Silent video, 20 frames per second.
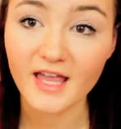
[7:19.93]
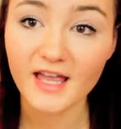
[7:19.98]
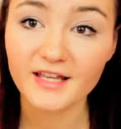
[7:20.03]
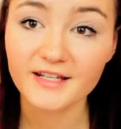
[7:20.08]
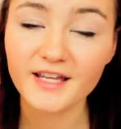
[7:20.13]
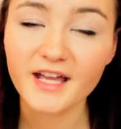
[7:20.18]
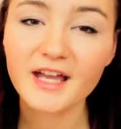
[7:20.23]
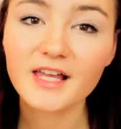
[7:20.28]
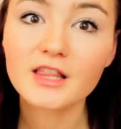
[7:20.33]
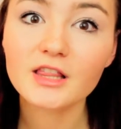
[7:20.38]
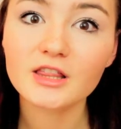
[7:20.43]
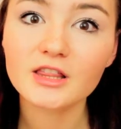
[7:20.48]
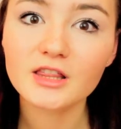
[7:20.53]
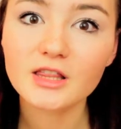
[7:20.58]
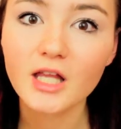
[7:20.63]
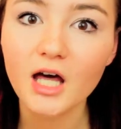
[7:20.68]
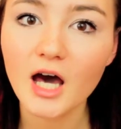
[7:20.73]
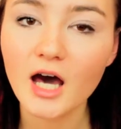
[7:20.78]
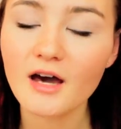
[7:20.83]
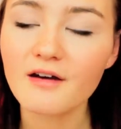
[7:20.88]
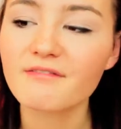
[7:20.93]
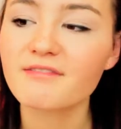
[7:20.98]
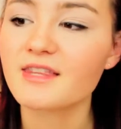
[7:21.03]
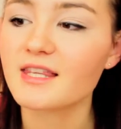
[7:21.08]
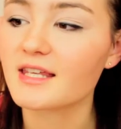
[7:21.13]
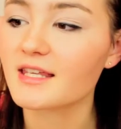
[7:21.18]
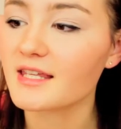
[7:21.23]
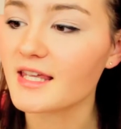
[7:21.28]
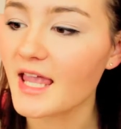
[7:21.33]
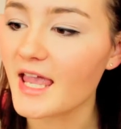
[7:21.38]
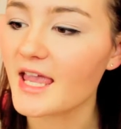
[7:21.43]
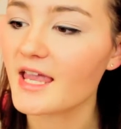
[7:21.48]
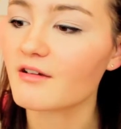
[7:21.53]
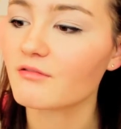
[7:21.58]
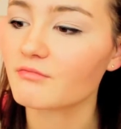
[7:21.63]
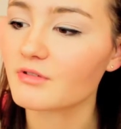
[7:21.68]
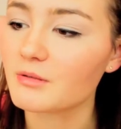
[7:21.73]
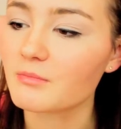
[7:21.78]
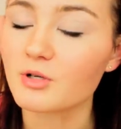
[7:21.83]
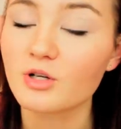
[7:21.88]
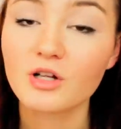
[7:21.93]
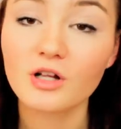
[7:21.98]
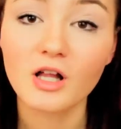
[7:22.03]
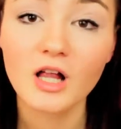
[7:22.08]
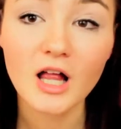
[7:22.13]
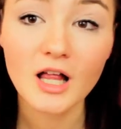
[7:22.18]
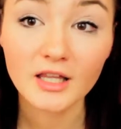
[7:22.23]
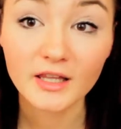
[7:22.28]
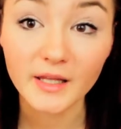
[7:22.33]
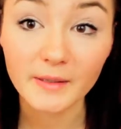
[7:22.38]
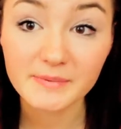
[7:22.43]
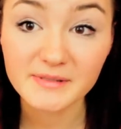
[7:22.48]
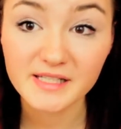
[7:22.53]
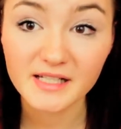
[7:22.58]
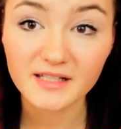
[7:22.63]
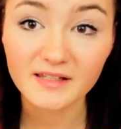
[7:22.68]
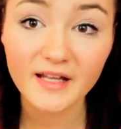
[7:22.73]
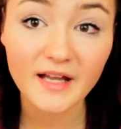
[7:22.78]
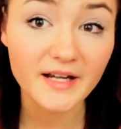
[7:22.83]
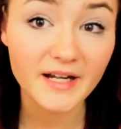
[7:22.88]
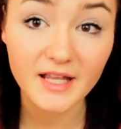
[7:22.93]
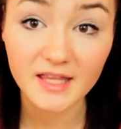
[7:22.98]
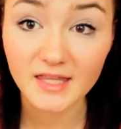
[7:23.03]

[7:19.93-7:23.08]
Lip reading: and I love the Kate Rimmel lipstick line.